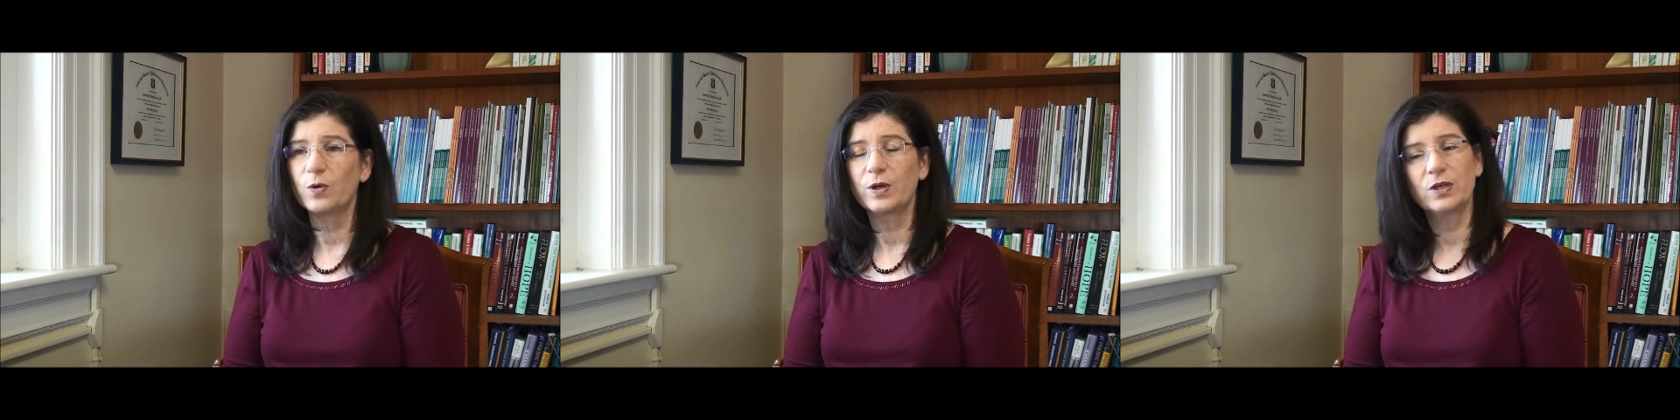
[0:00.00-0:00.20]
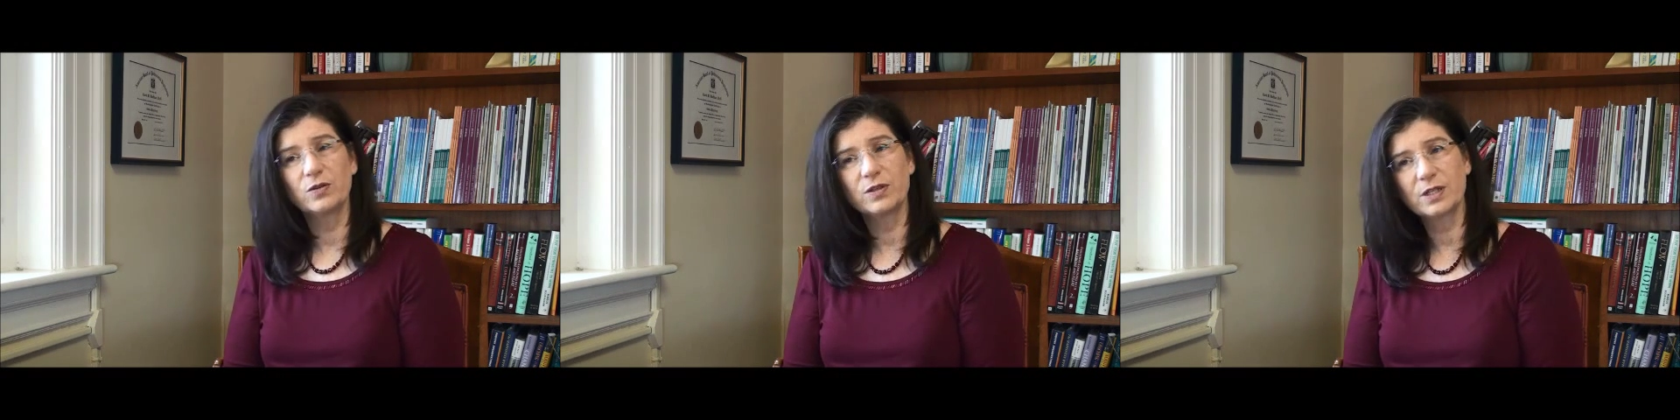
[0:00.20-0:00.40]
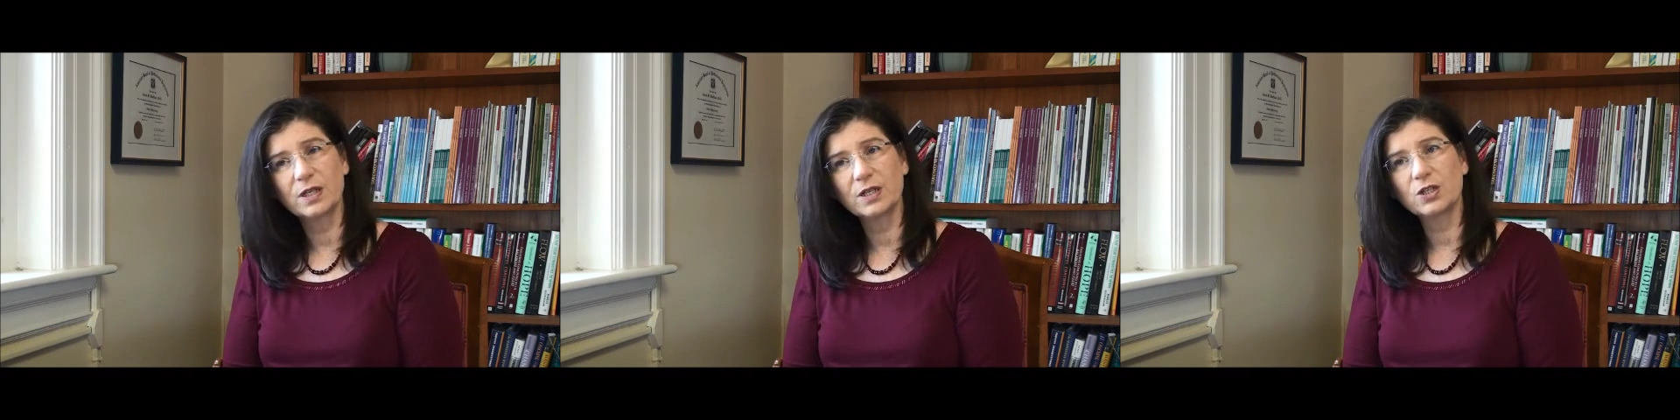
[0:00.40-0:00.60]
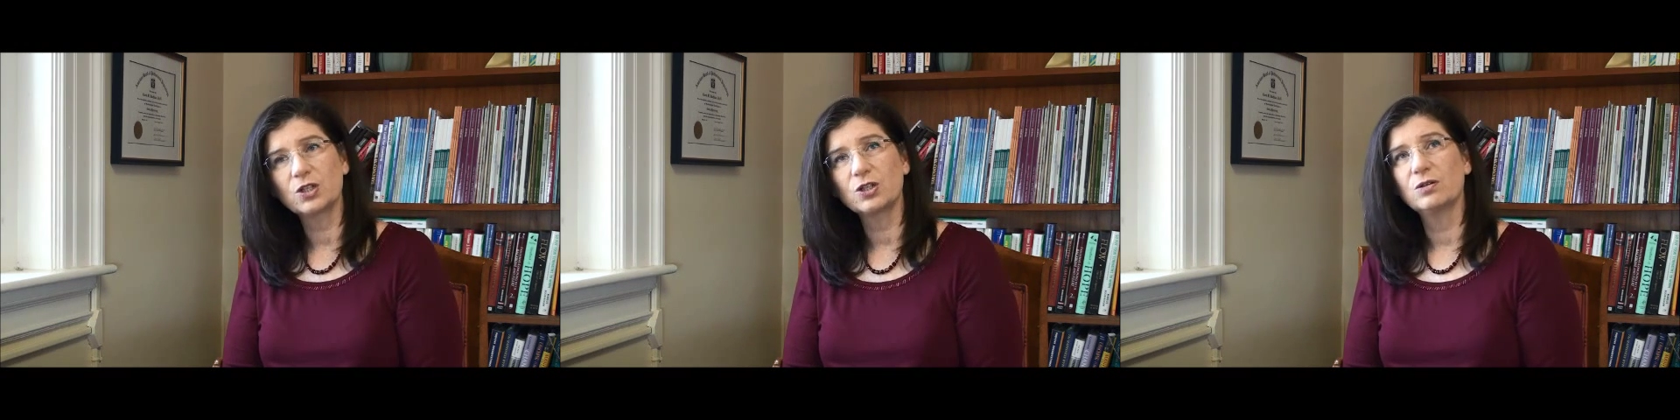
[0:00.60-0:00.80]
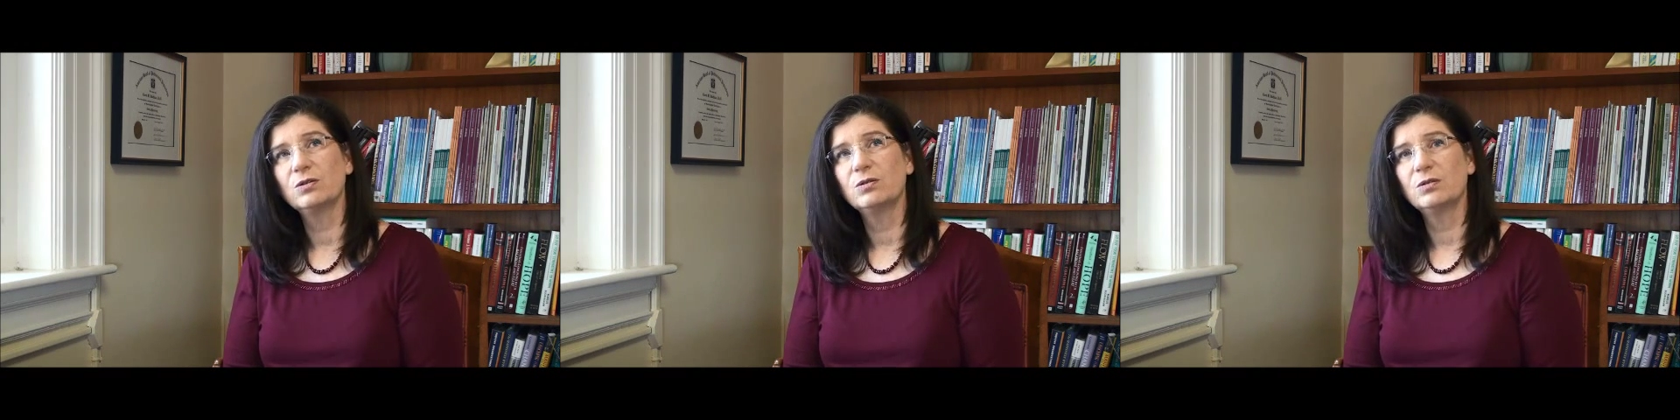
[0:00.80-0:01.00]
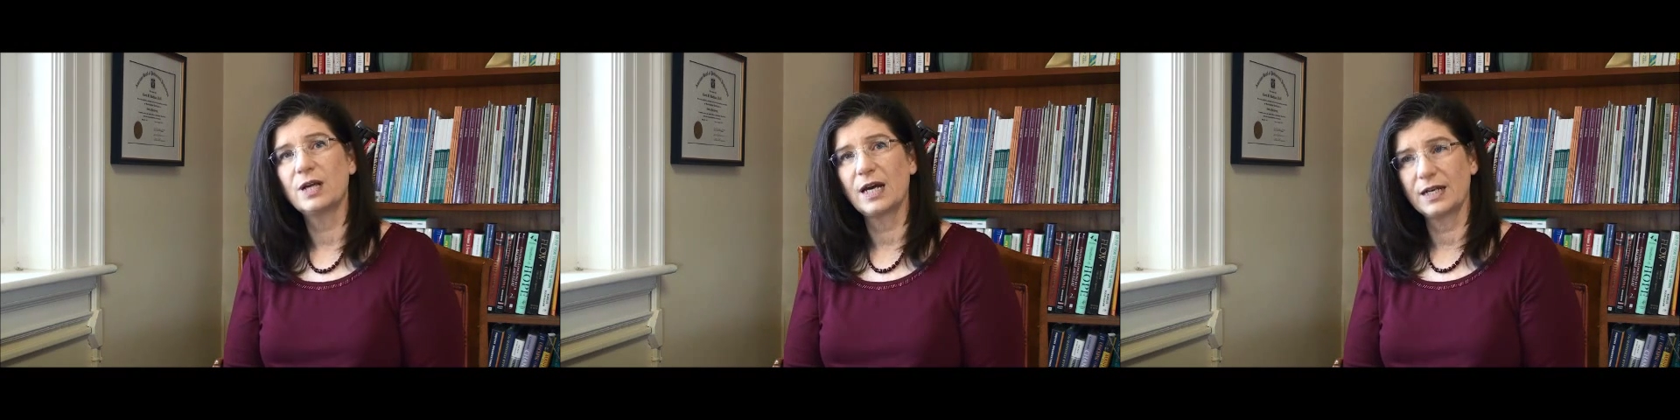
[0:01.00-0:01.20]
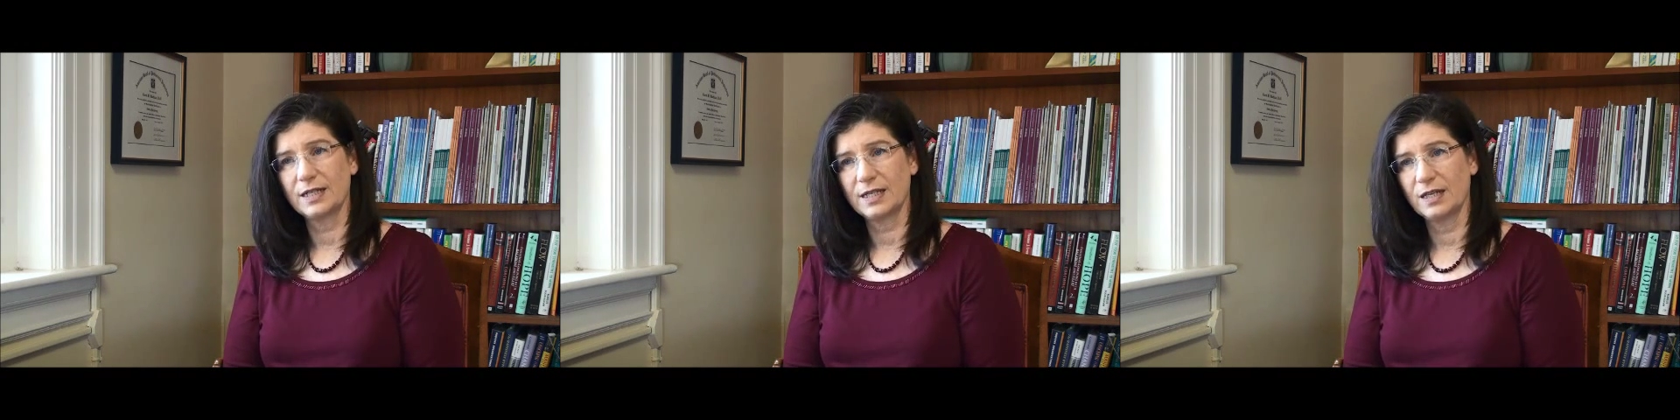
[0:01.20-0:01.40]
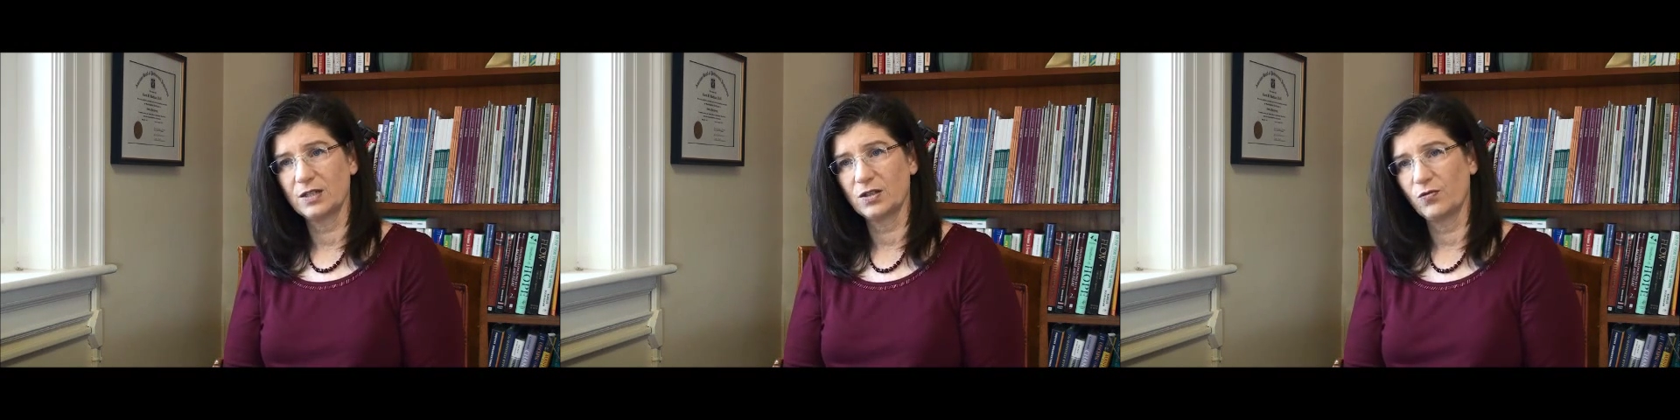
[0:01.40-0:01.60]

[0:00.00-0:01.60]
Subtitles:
we used it to get a sense